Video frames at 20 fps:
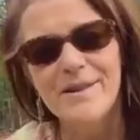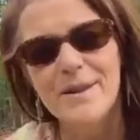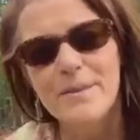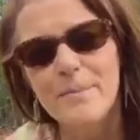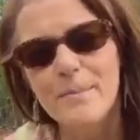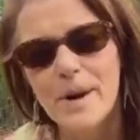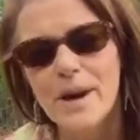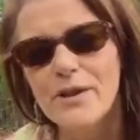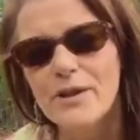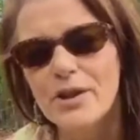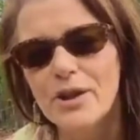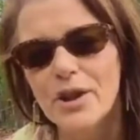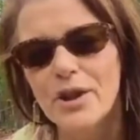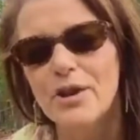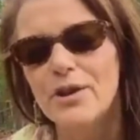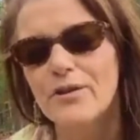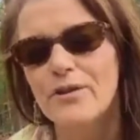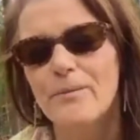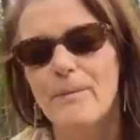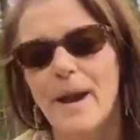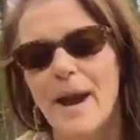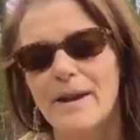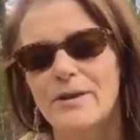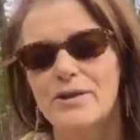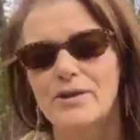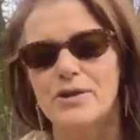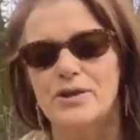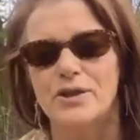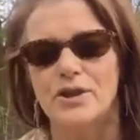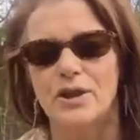that Mother Earth
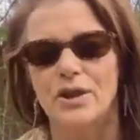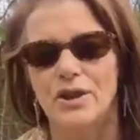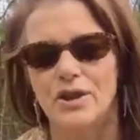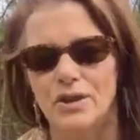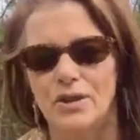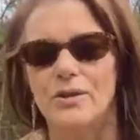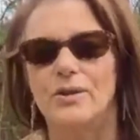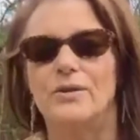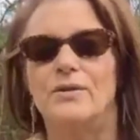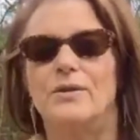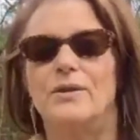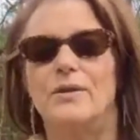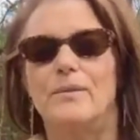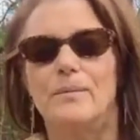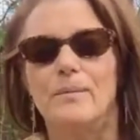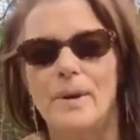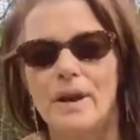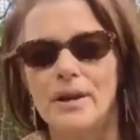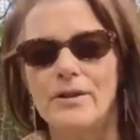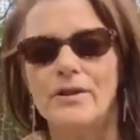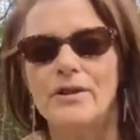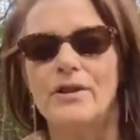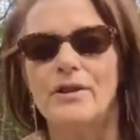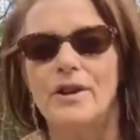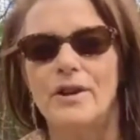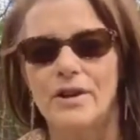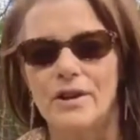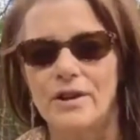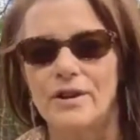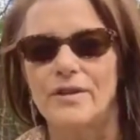matters to you. Mother
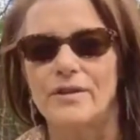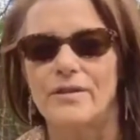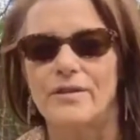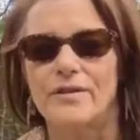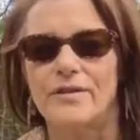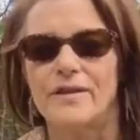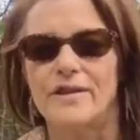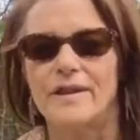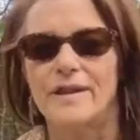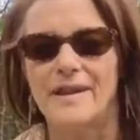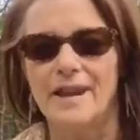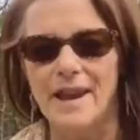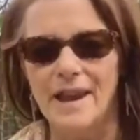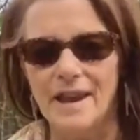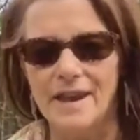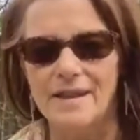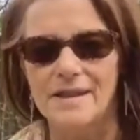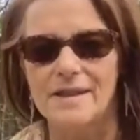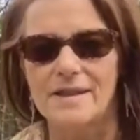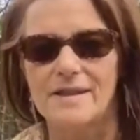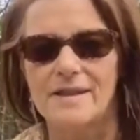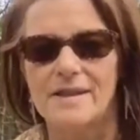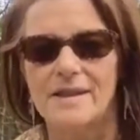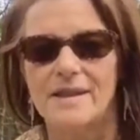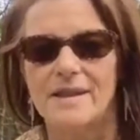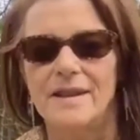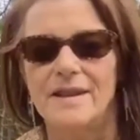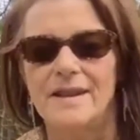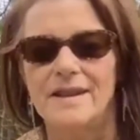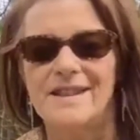Earth. Yes.
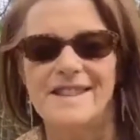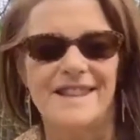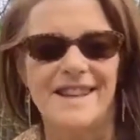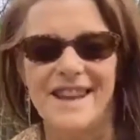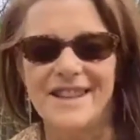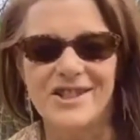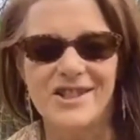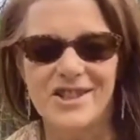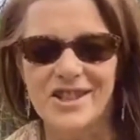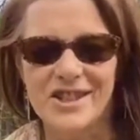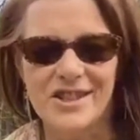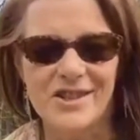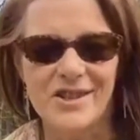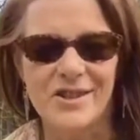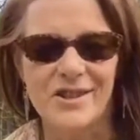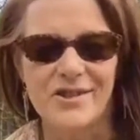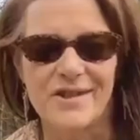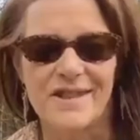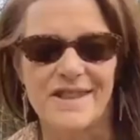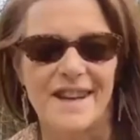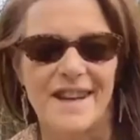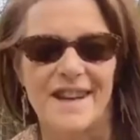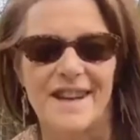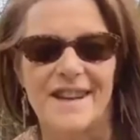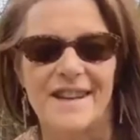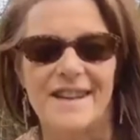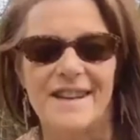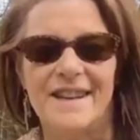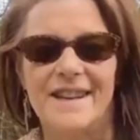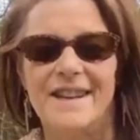It's not just Earth
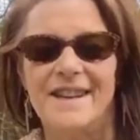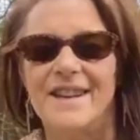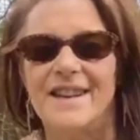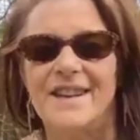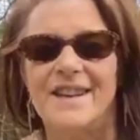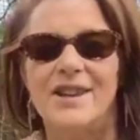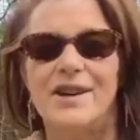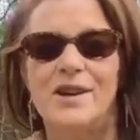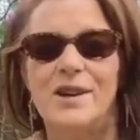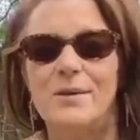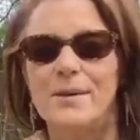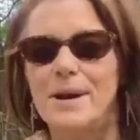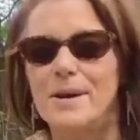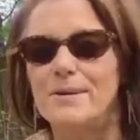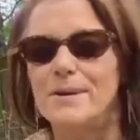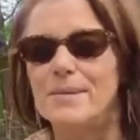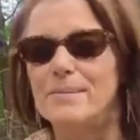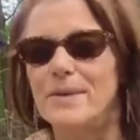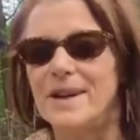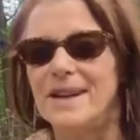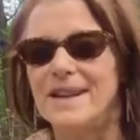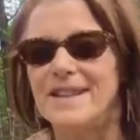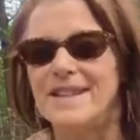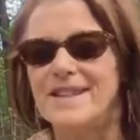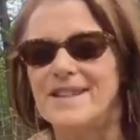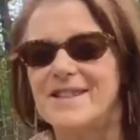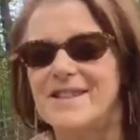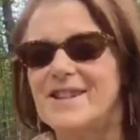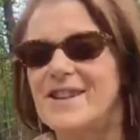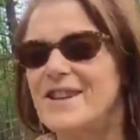Day. You know, while I'm waiting
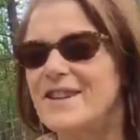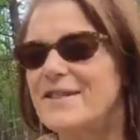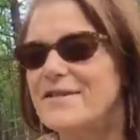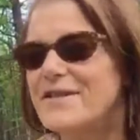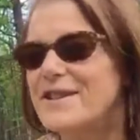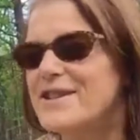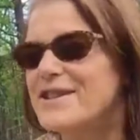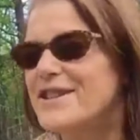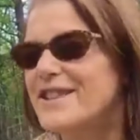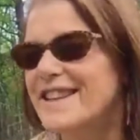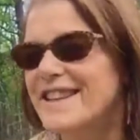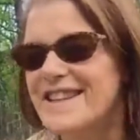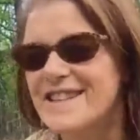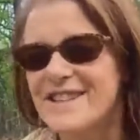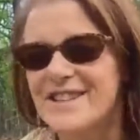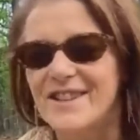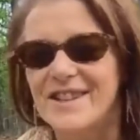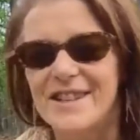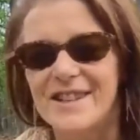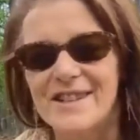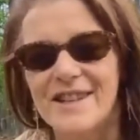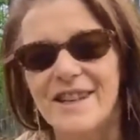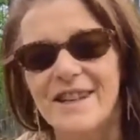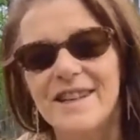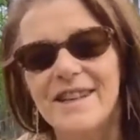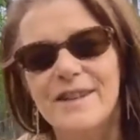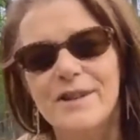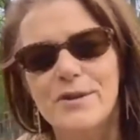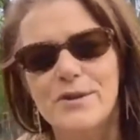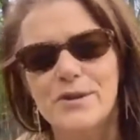to officially start, I'll tell
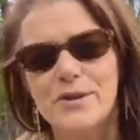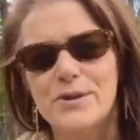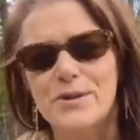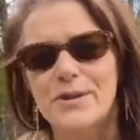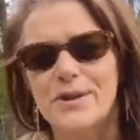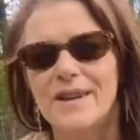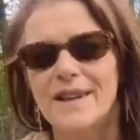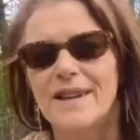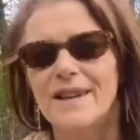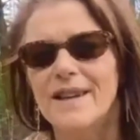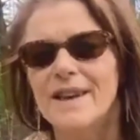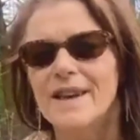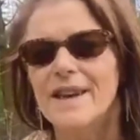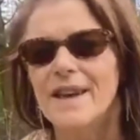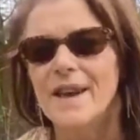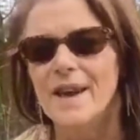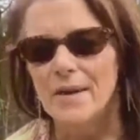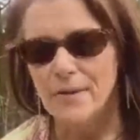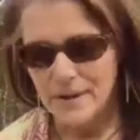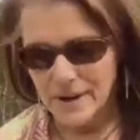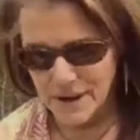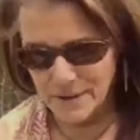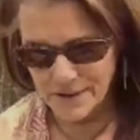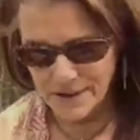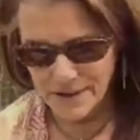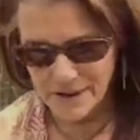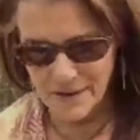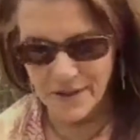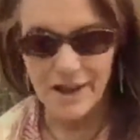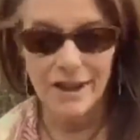you a little story. When I
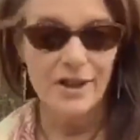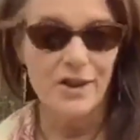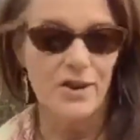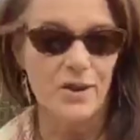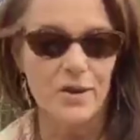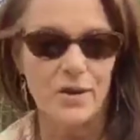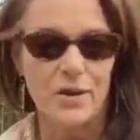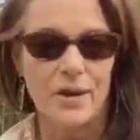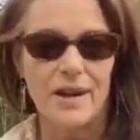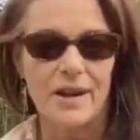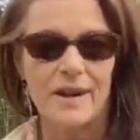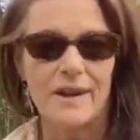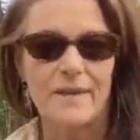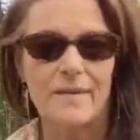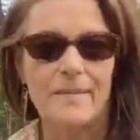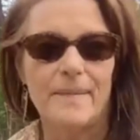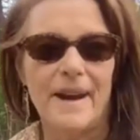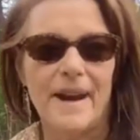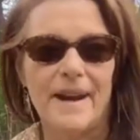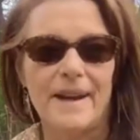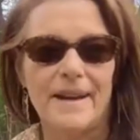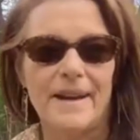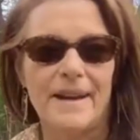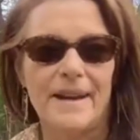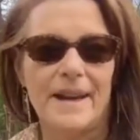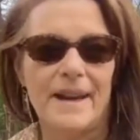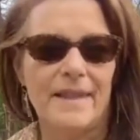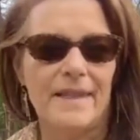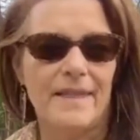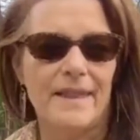was living in New York, back
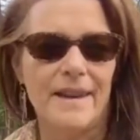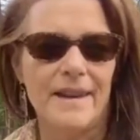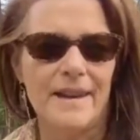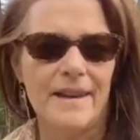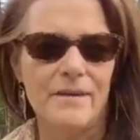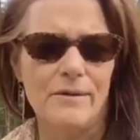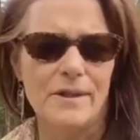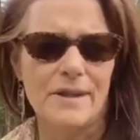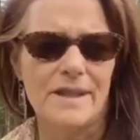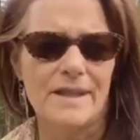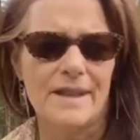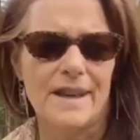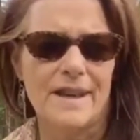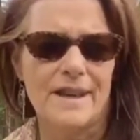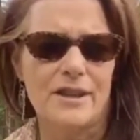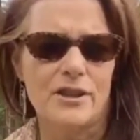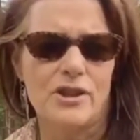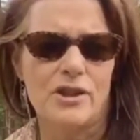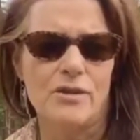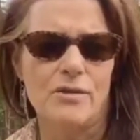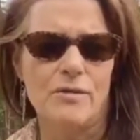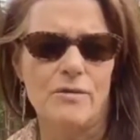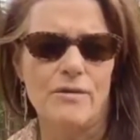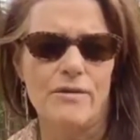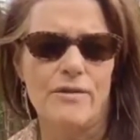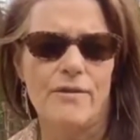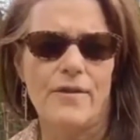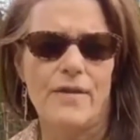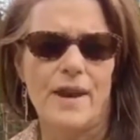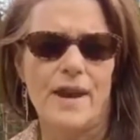in, I think it was like
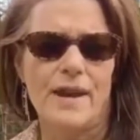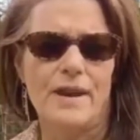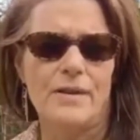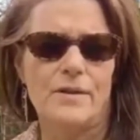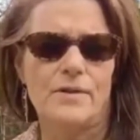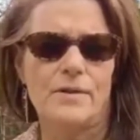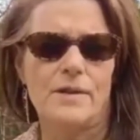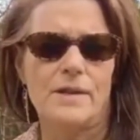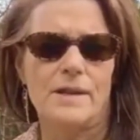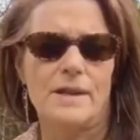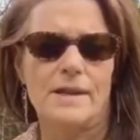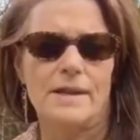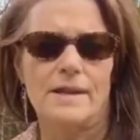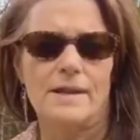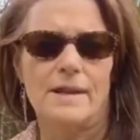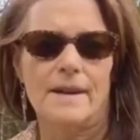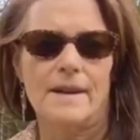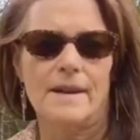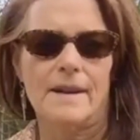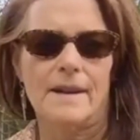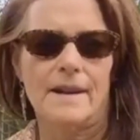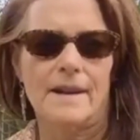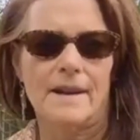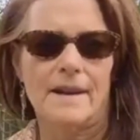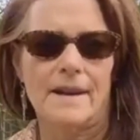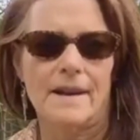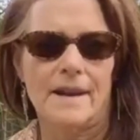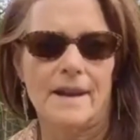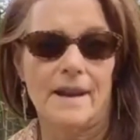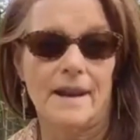
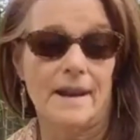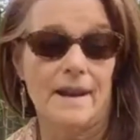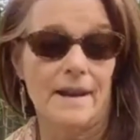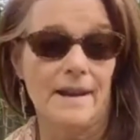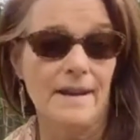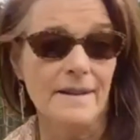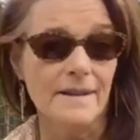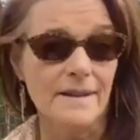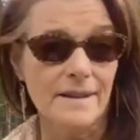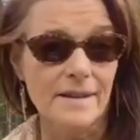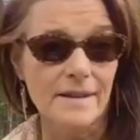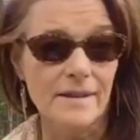2008.